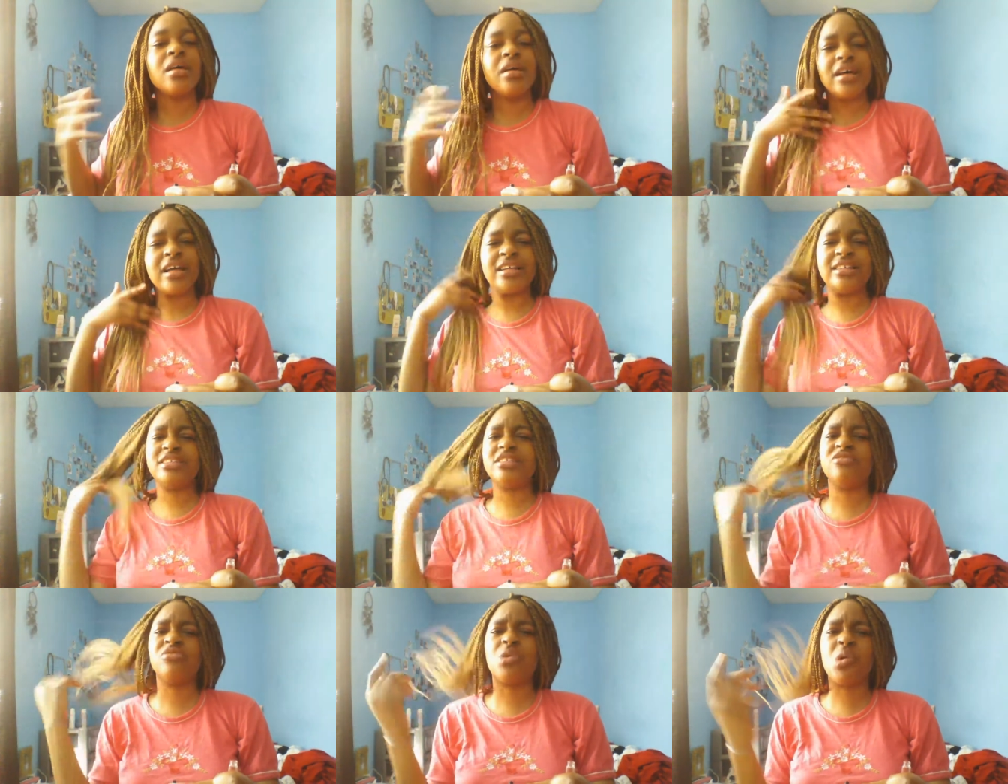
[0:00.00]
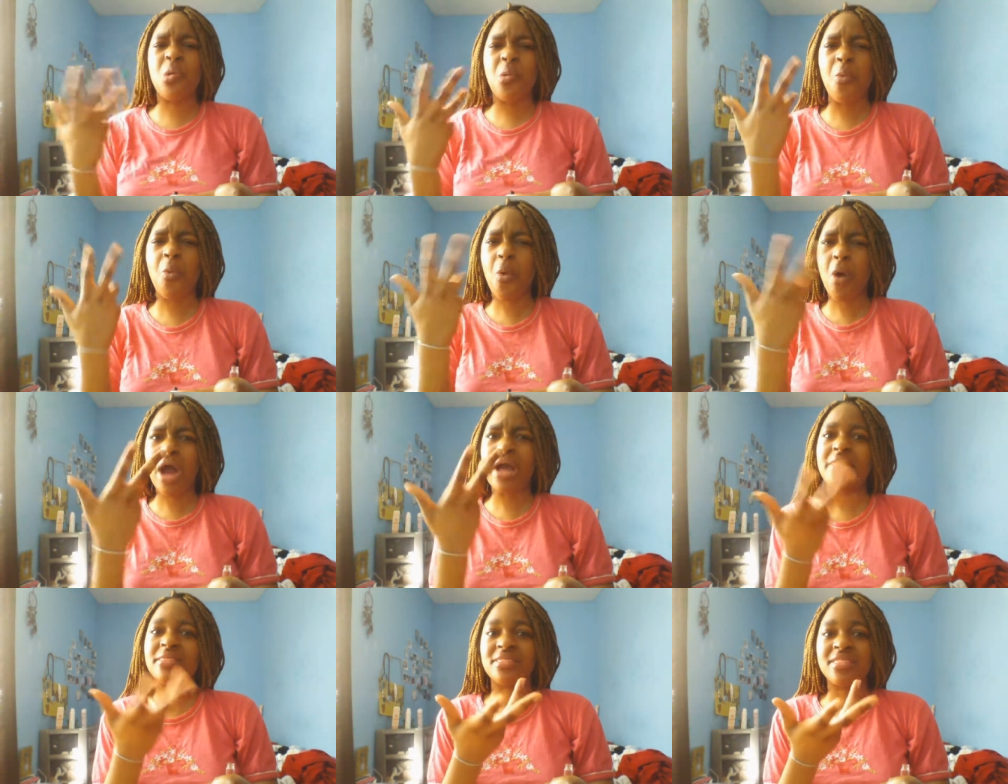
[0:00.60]
Because it's
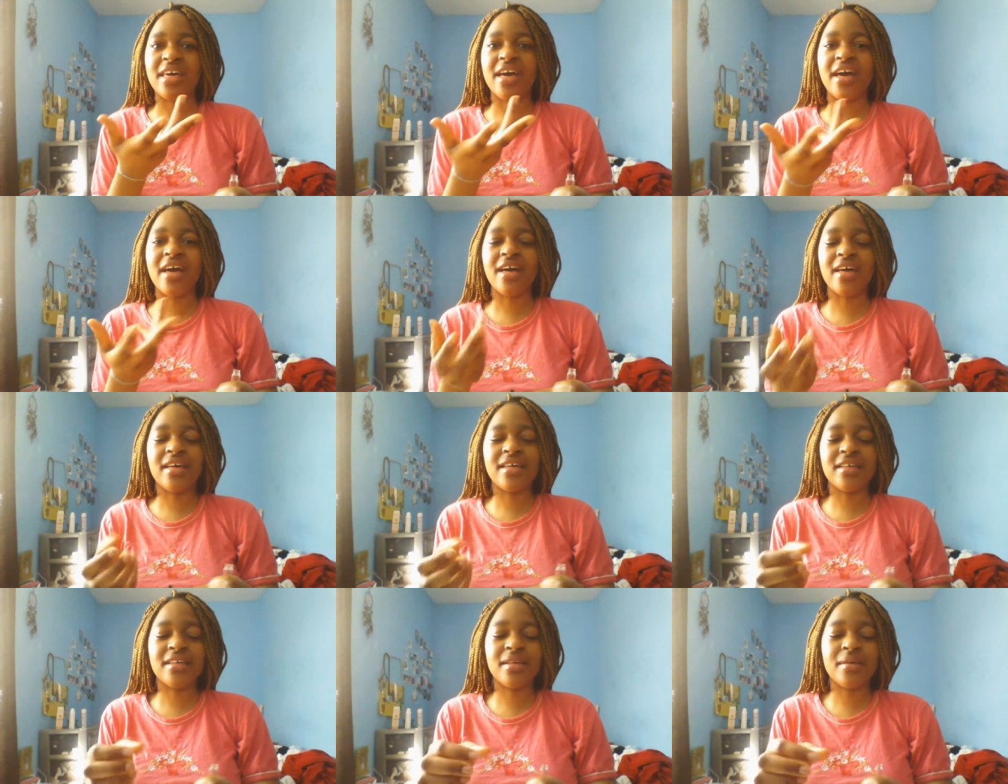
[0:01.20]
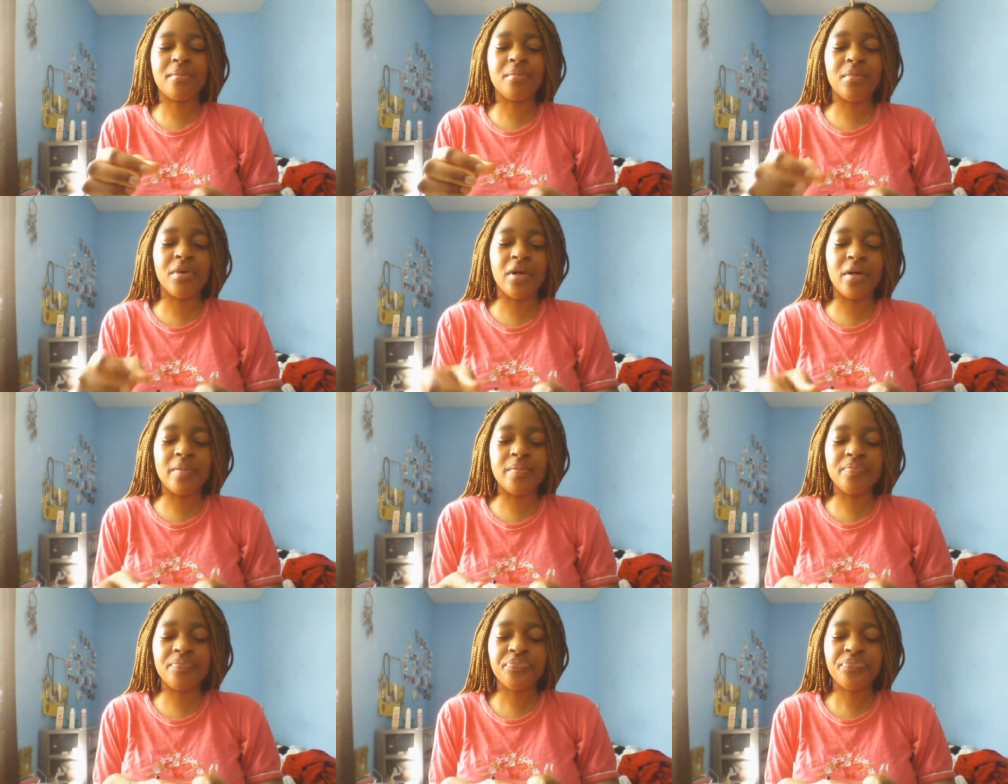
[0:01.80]
quite there,
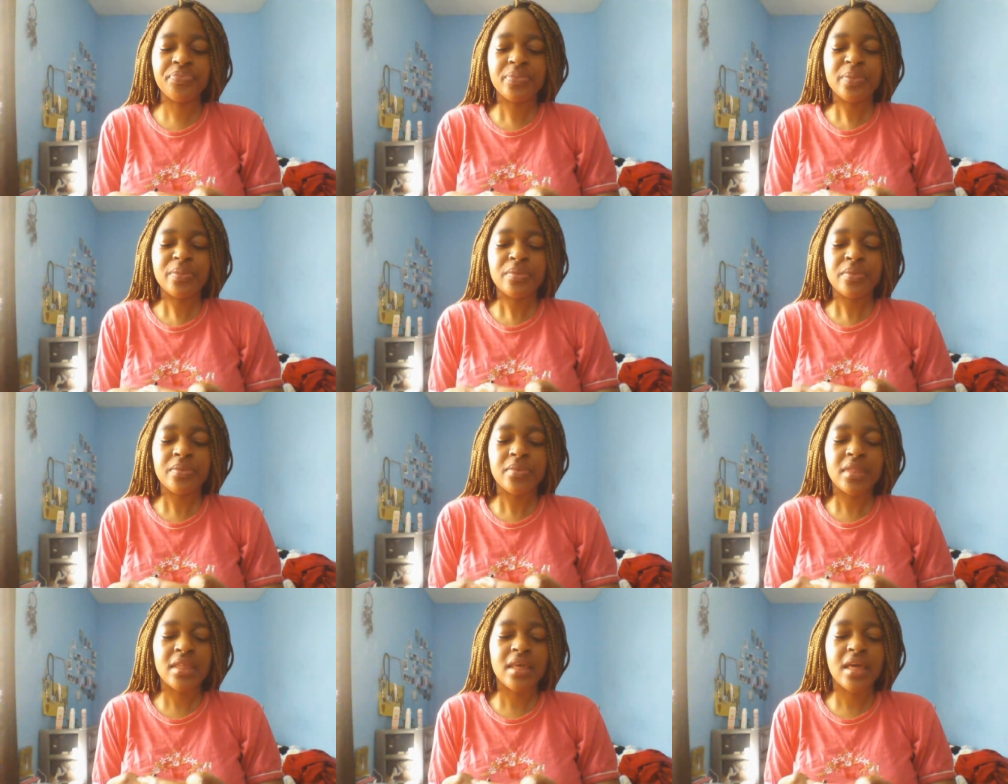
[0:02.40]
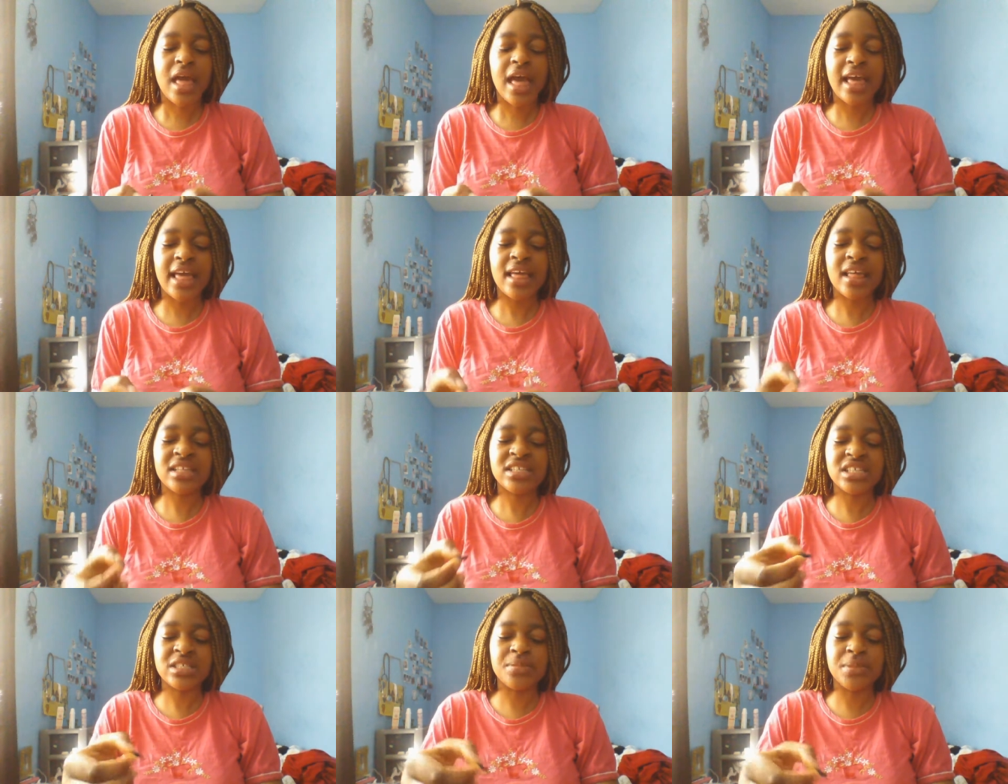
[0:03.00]
but I
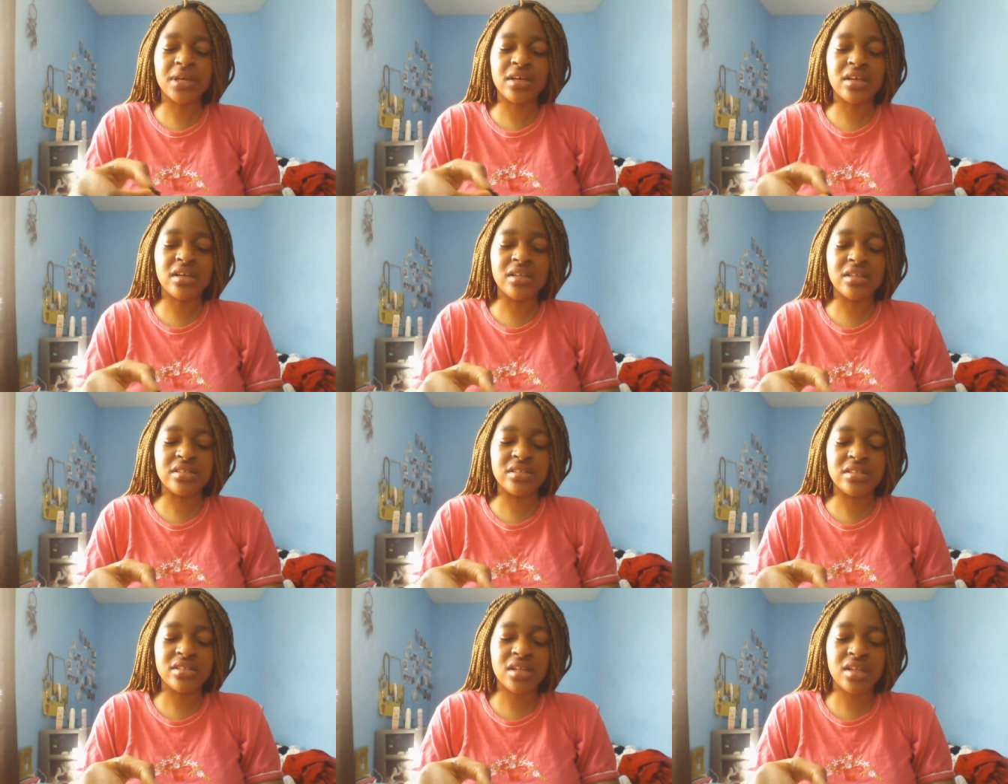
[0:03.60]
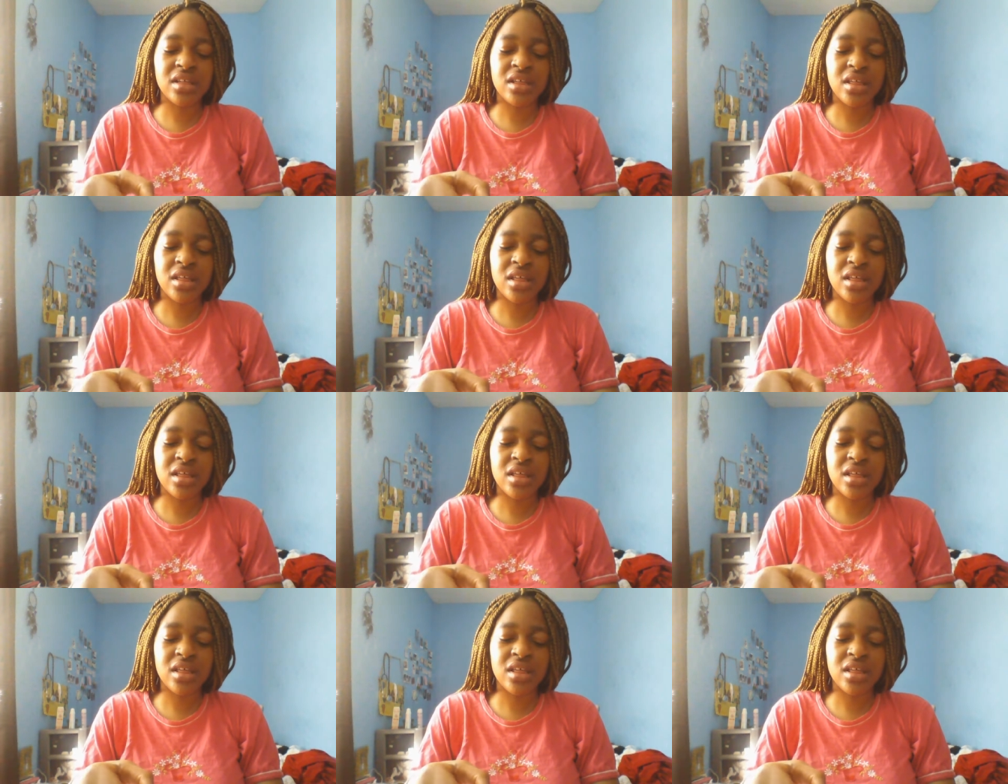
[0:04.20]
guess it's because